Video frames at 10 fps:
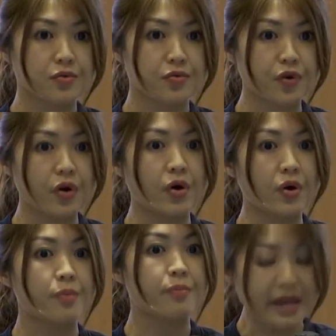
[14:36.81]
for
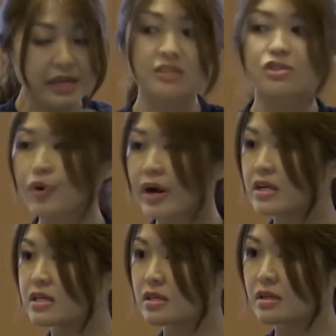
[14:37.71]
by his
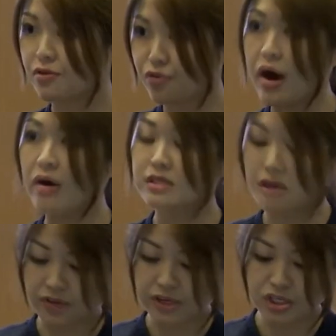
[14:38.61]
grace for our
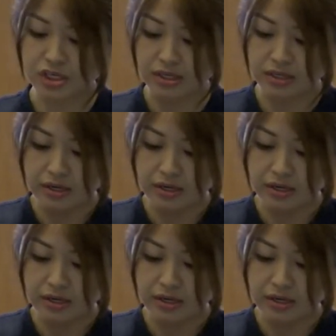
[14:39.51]
salvation.